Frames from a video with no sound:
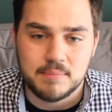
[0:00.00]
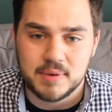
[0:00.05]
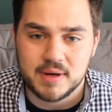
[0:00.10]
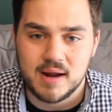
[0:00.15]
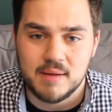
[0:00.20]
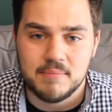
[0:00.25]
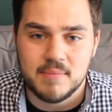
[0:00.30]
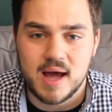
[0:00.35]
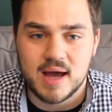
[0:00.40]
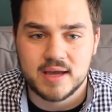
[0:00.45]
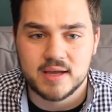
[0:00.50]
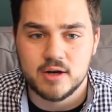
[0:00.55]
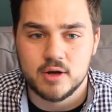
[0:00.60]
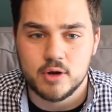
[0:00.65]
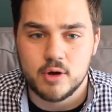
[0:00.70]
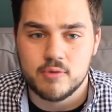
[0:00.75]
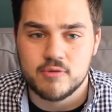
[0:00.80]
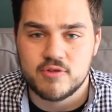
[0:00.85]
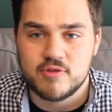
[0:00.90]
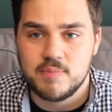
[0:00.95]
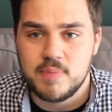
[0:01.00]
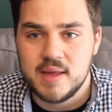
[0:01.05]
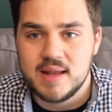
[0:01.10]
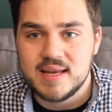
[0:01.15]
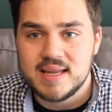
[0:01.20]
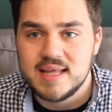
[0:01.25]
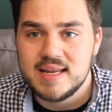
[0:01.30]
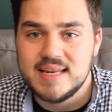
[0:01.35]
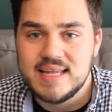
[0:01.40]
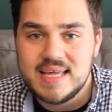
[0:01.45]
but I'm not going to go
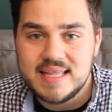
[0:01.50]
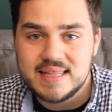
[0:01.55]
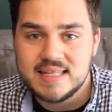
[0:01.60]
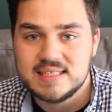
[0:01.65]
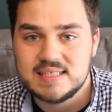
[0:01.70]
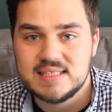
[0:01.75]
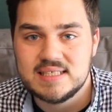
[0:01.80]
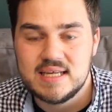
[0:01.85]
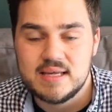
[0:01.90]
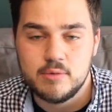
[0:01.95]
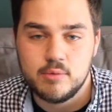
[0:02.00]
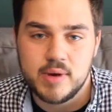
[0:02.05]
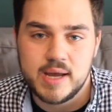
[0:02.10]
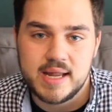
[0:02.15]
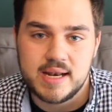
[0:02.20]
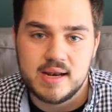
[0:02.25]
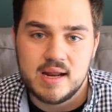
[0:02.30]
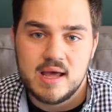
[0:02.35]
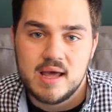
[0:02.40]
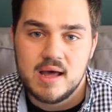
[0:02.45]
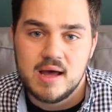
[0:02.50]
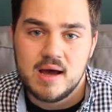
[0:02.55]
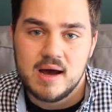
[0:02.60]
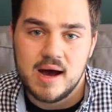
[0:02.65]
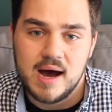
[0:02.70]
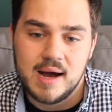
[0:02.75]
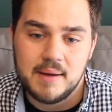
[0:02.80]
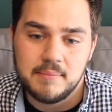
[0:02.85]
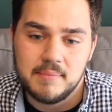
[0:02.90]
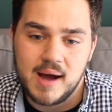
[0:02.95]
spend it needlessly when
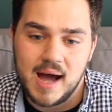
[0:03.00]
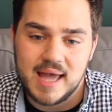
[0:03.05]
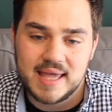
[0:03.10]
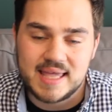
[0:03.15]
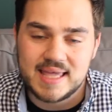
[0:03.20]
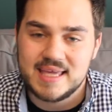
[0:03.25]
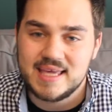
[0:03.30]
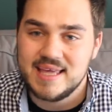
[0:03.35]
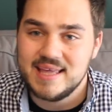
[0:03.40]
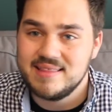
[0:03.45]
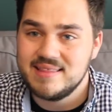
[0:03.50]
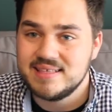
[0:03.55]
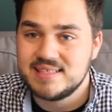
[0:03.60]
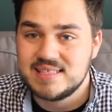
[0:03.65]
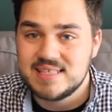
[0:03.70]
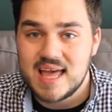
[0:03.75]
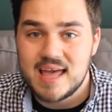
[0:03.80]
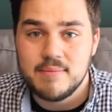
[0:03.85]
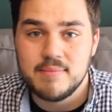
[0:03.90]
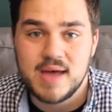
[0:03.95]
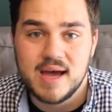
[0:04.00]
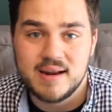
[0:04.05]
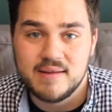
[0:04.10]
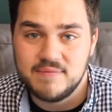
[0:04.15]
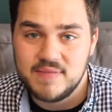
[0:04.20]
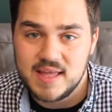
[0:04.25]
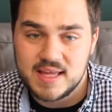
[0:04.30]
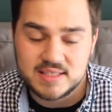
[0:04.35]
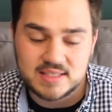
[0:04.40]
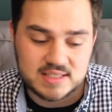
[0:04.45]
I can get the same kind
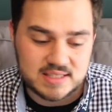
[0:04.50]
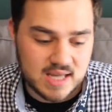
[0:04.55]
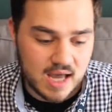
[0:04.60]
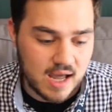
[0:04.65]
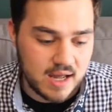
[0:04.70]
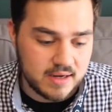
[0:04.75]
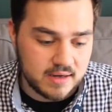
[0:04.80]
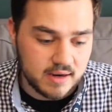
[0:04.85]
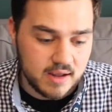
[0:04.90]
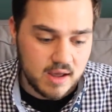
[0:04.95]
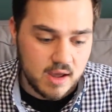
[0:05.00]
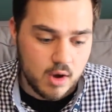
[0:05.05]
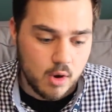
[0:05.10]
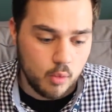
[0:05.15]
of things done